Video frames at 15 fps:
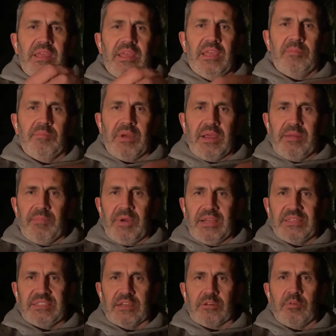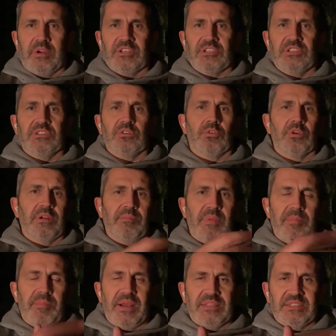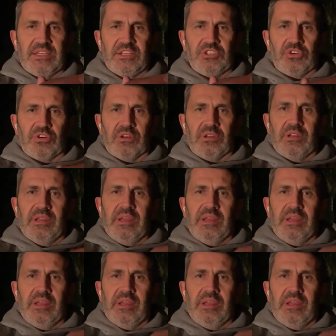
in my mindset questions or in my mindset journal.